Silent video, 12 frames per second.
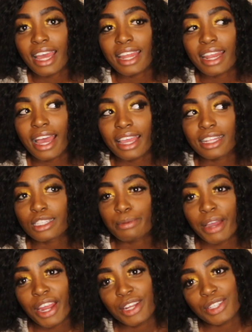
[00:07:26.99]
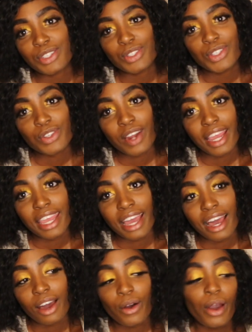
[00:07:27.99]
and I inspired you to try it
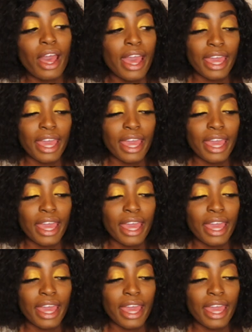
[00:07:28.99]
out.